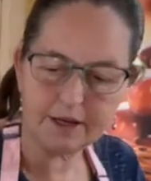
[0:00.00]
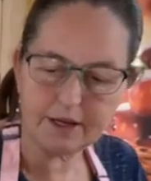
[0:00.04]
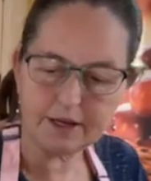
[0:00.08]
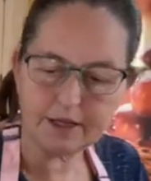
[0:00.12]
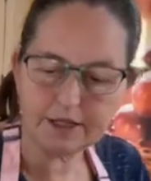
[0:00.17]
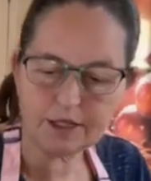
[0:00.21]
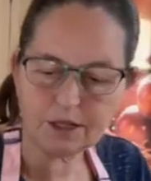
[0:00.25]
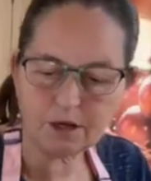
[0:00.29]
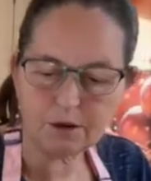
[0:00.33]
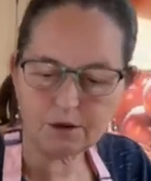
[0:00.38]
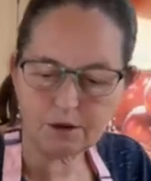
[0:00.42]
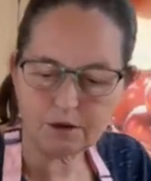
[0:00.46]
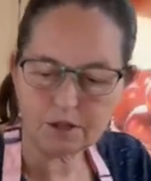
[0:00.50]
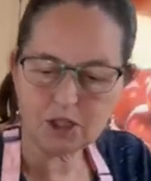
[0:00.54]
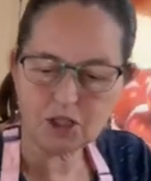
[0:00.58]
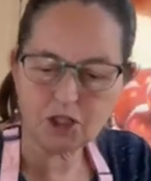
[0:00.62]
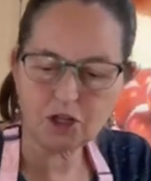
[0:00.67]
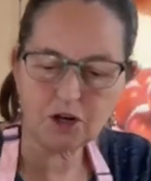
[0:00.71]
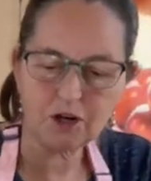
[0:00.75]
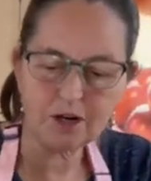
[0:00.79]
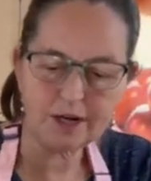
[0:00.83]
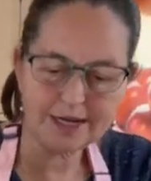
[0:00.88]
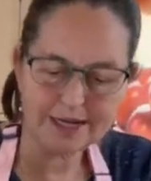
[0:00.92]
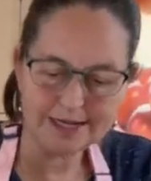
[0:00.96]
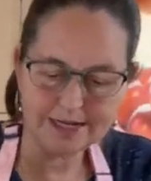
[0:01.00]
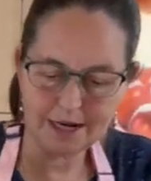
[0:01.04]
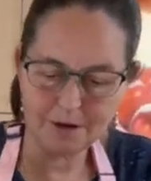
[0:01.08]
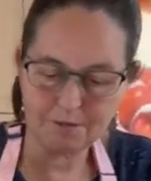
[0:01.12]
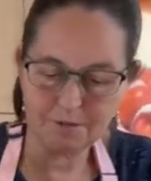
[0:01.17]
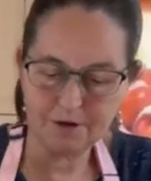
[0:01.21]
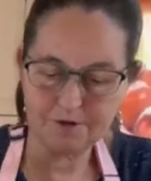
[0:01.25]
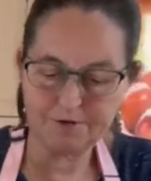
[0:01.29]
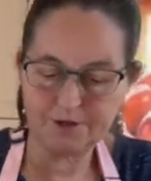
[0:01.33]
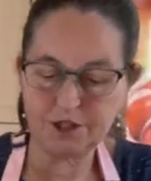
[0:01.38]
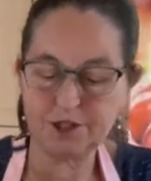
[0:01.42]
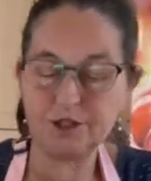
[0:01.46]
So your starting
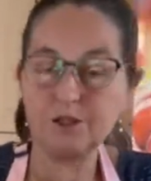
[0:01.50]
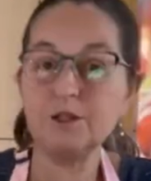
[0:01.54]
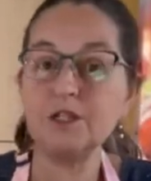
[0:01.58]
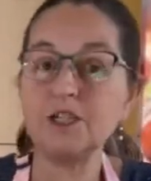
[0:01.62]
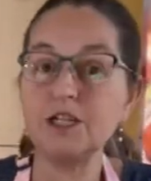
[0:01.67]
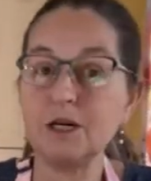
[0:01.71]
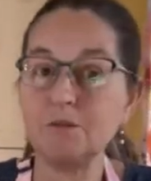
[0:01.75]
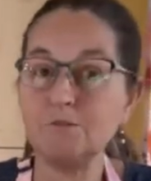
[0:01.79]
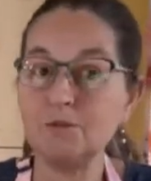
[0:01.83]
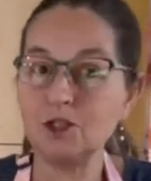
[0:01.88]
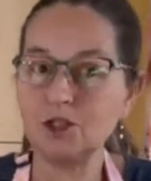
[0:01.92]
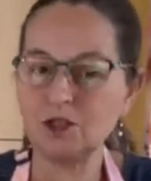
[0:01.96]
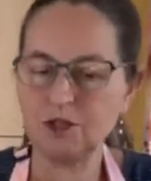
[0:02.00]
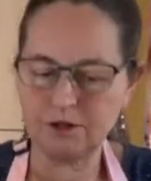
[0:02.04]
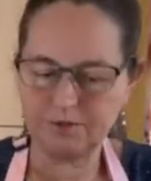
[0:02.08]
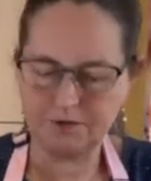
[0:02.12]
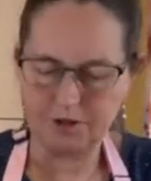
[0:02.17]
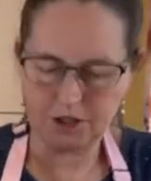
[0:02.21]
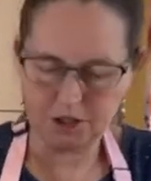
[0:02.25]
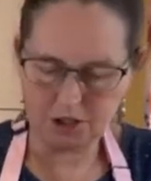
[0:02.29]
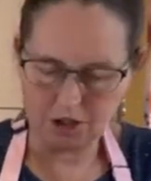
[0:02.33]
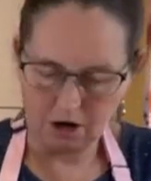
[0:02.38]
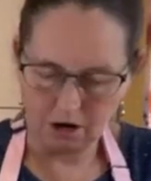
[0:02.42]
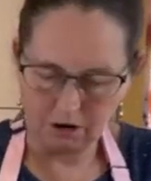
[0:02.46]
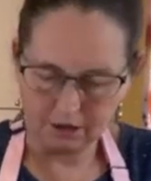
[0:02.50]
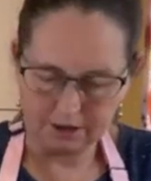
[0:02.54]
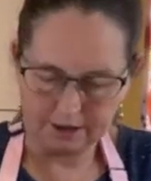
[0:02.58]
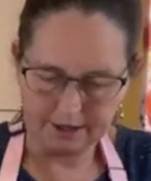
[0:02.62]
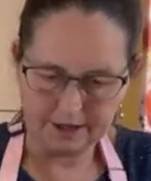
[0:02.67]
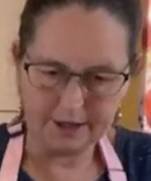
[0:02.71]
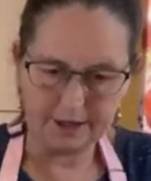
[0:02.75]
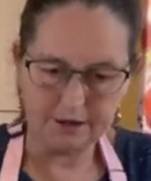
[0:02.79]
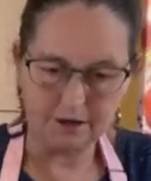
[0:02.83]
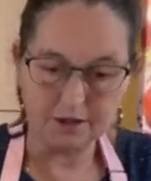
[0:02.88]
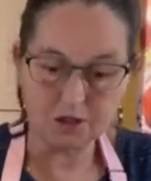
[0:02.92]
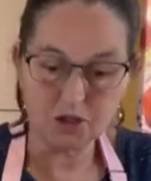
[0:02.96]
temperature of your chocolate
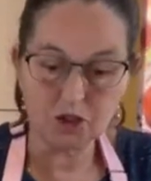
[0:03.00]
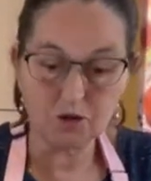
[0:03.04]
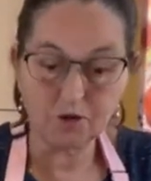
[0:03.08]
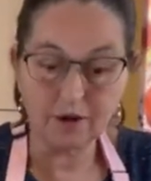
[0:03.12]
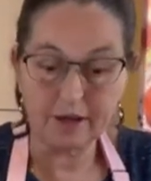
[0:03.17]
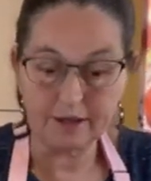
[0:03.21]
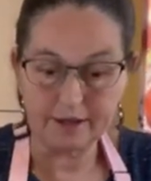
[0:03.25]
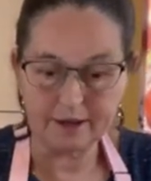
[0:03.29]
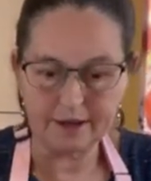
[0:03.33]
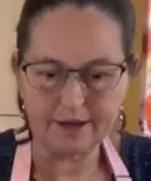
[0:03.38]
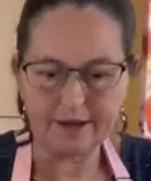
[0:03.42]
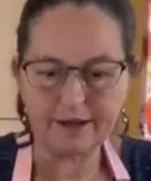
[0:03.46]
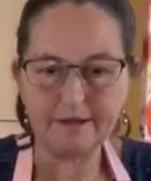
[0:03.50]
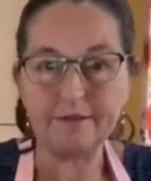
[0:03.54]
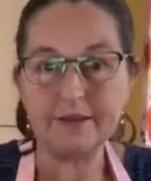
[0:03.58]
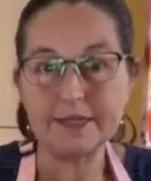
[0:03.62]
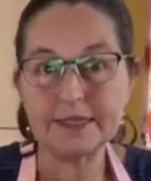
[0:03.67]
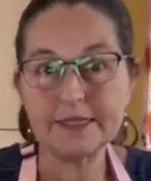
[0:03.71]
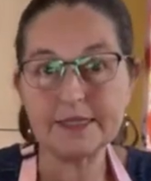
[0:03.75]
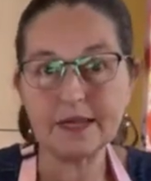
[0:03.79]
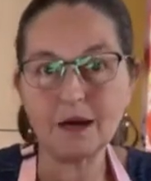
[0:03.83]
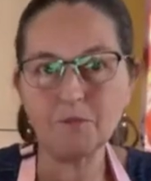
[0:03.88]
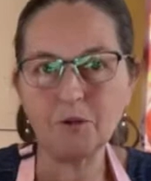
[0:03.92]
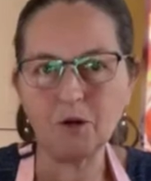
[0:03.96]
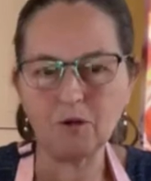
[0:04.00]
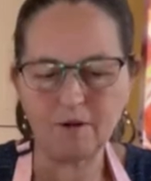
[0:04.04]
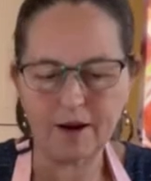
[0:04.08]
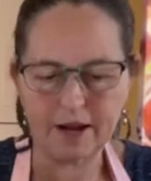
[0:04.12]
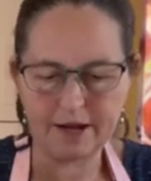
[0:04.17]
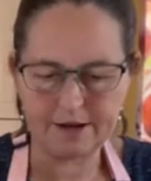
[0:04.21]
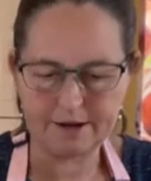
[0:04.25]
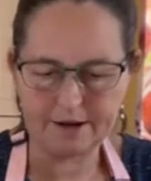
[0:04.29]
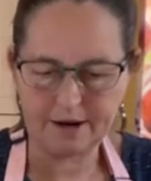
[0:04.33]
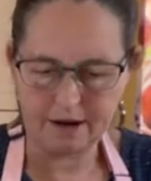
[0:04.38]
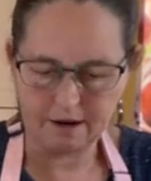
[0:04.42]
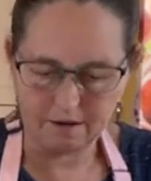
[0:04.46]
in Australia in the summer
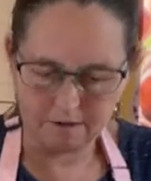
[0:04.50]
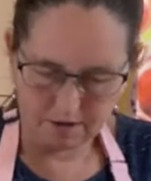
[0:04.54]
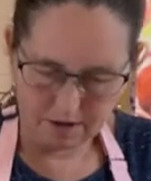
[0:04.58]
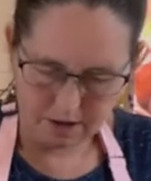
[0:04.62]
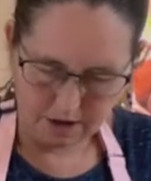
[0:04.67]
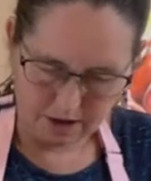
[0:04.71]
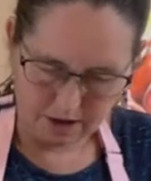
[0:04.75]
right now